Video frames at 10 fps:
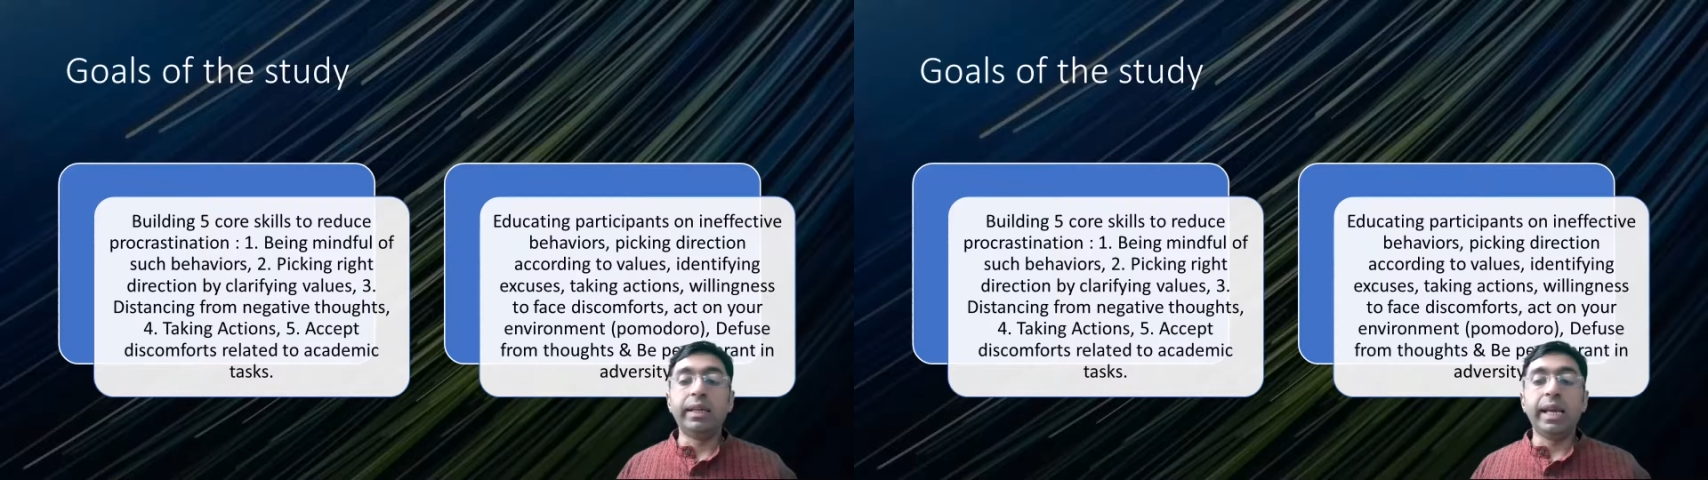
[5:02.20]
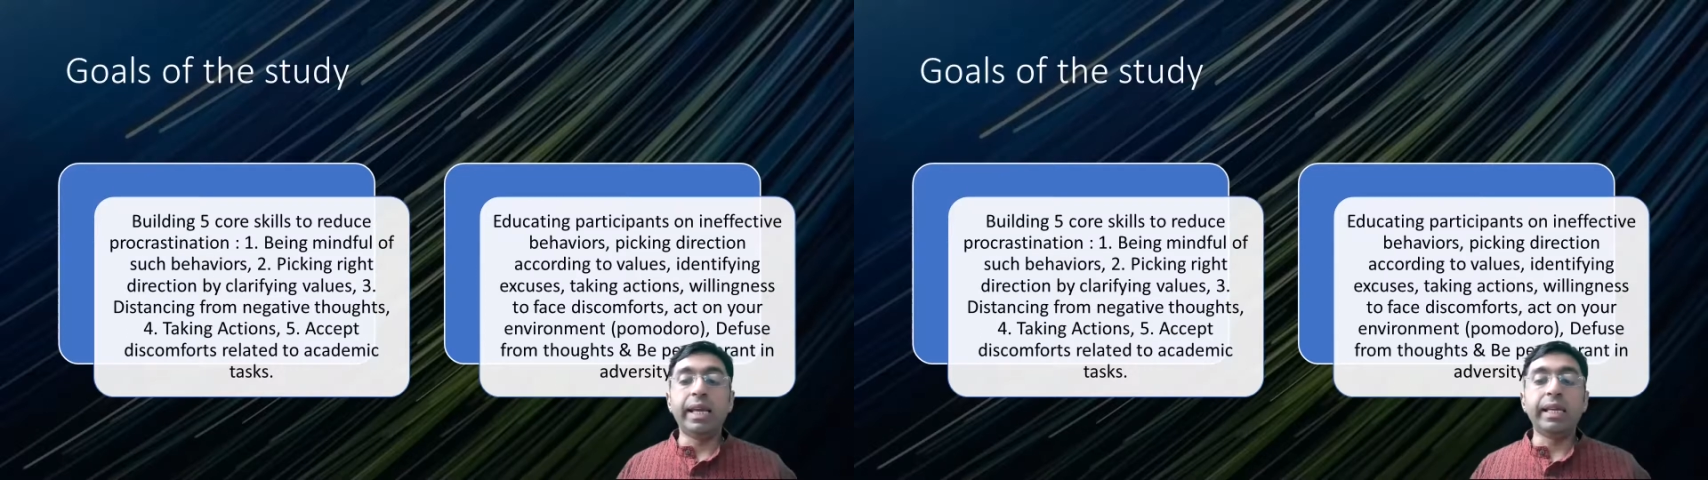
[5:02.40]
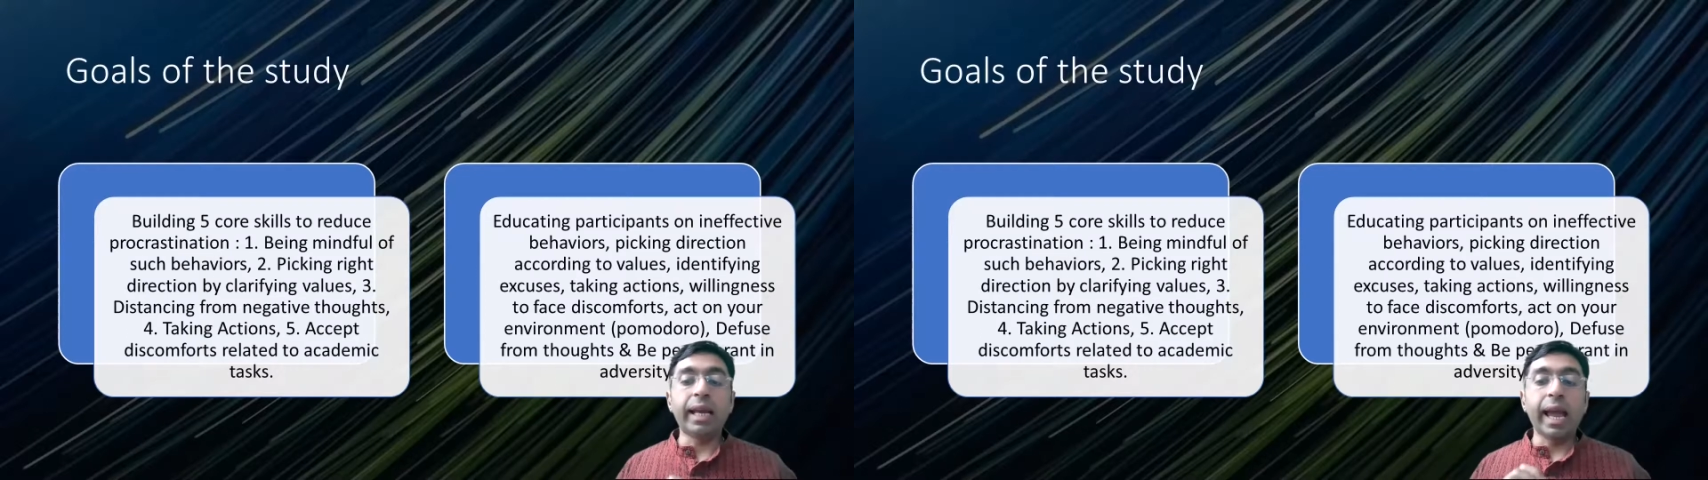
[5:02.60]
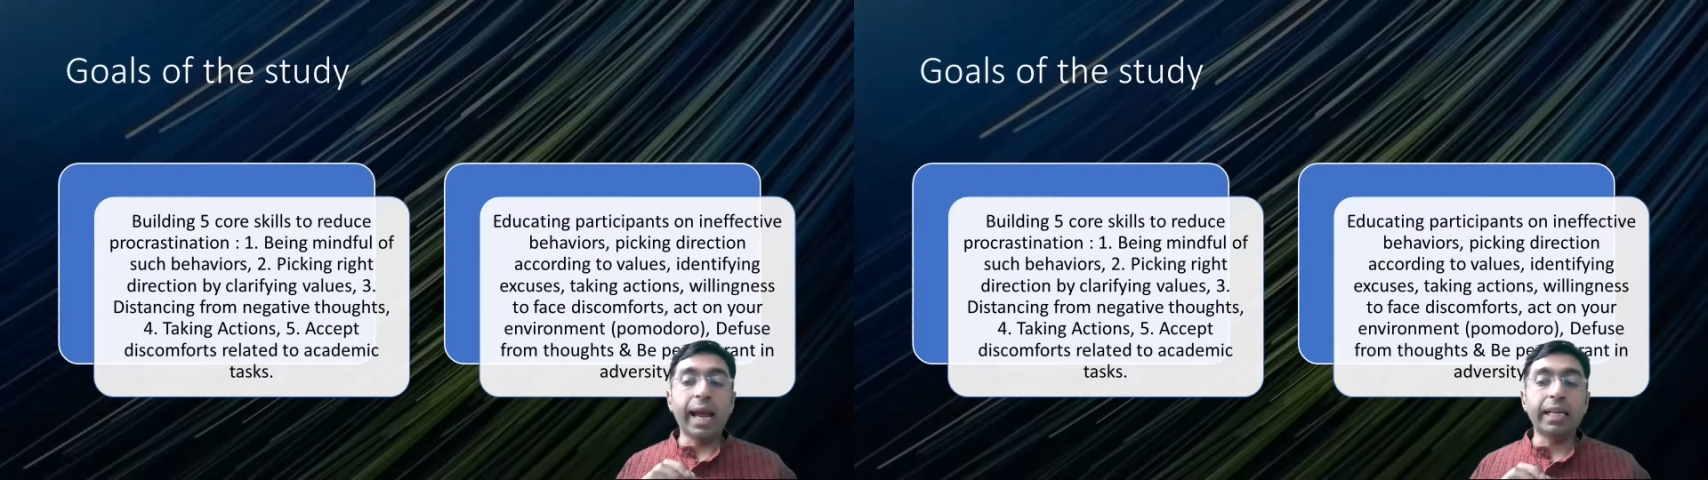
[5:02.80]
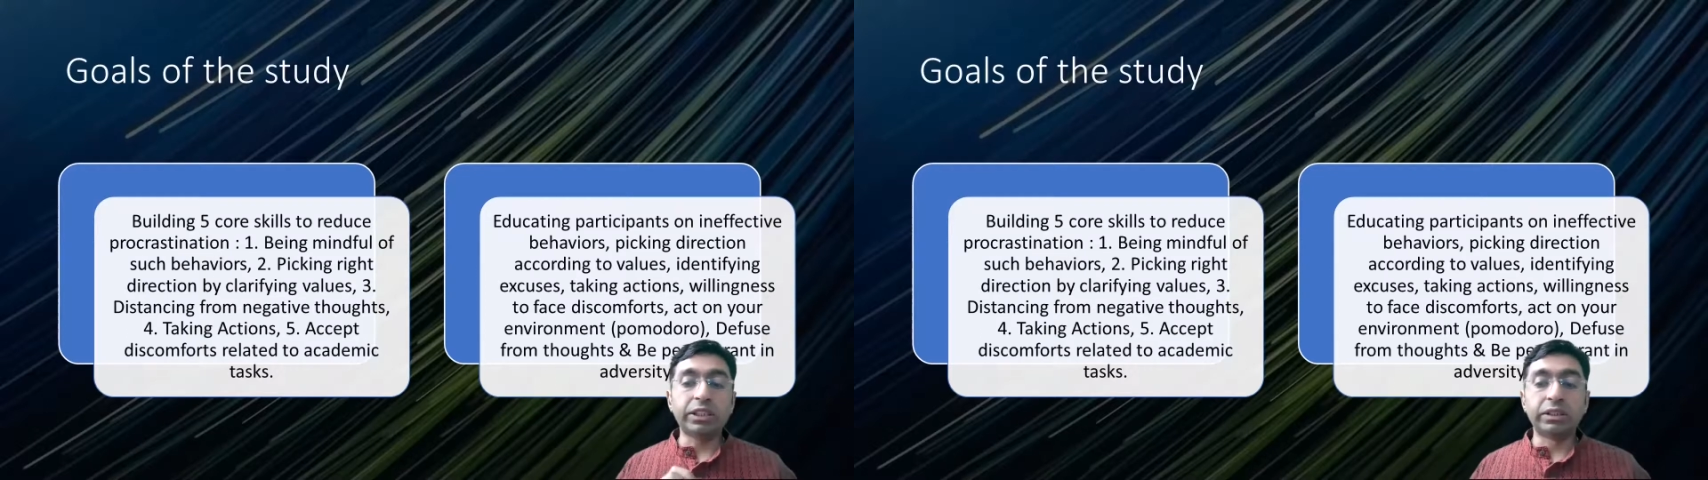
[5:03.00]
taking
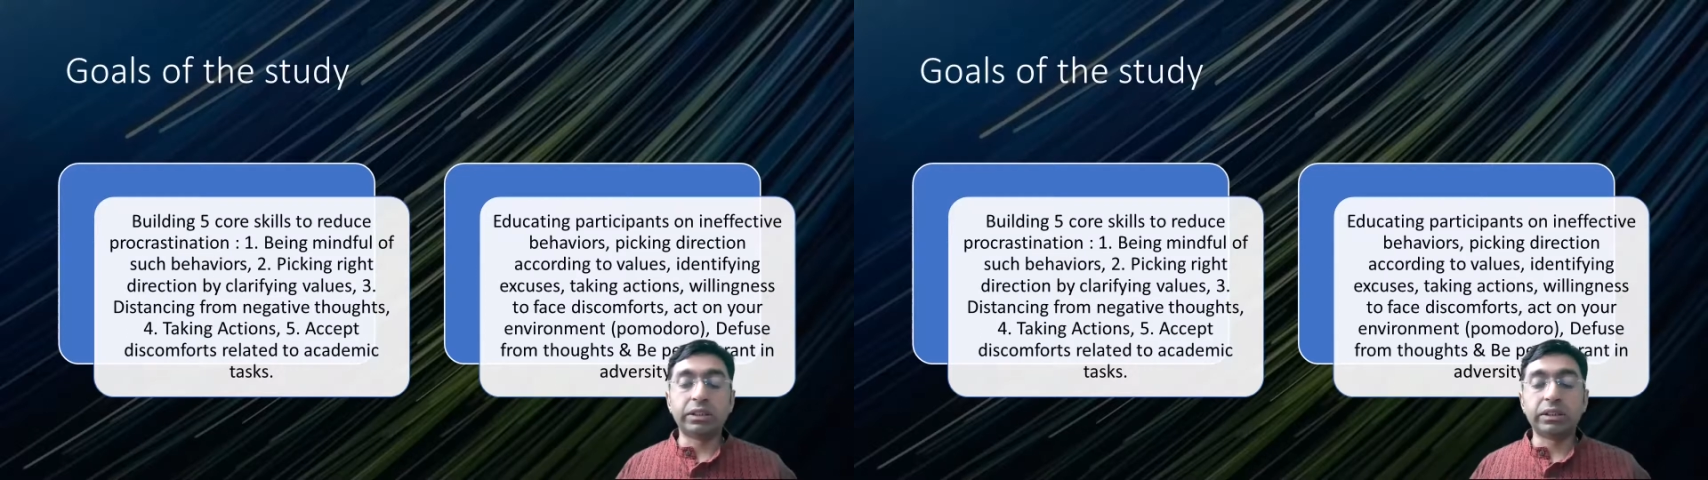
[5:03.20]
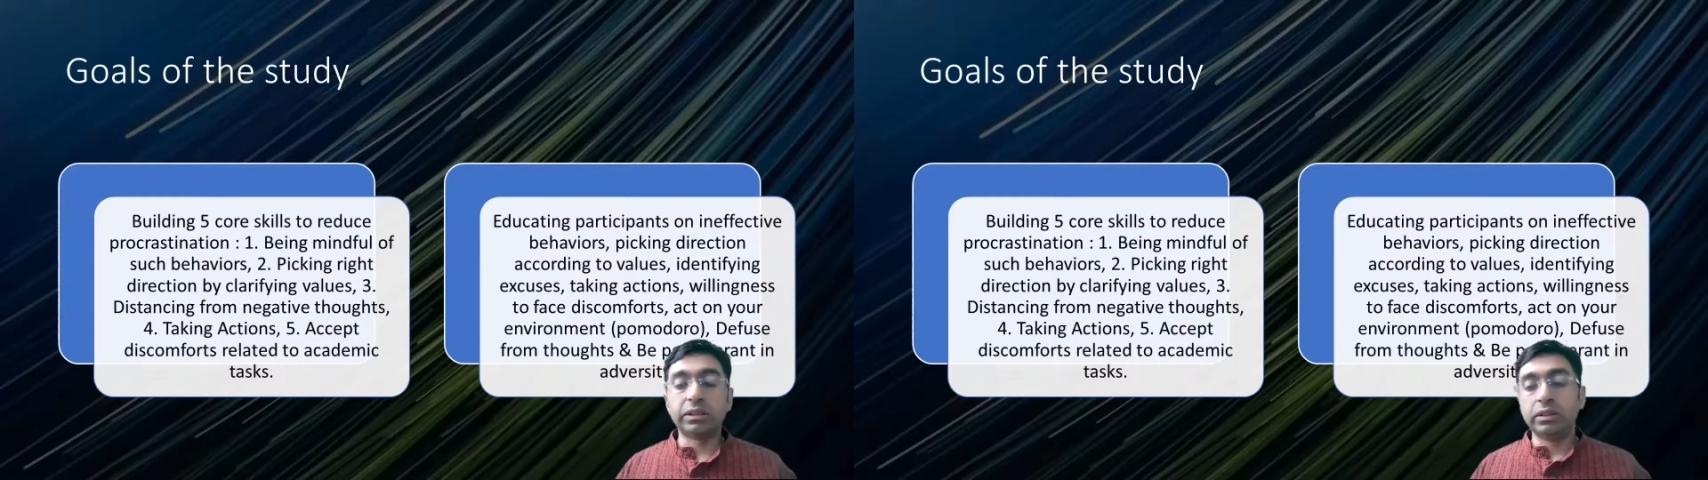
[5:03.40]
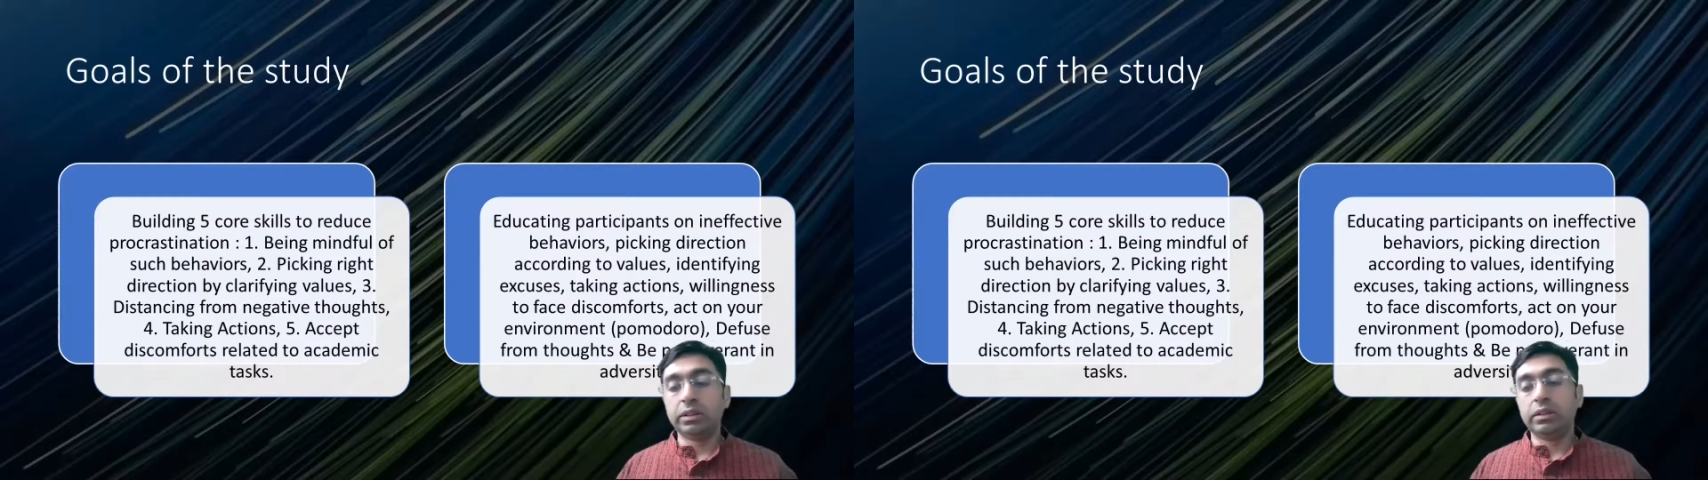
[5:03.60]
actions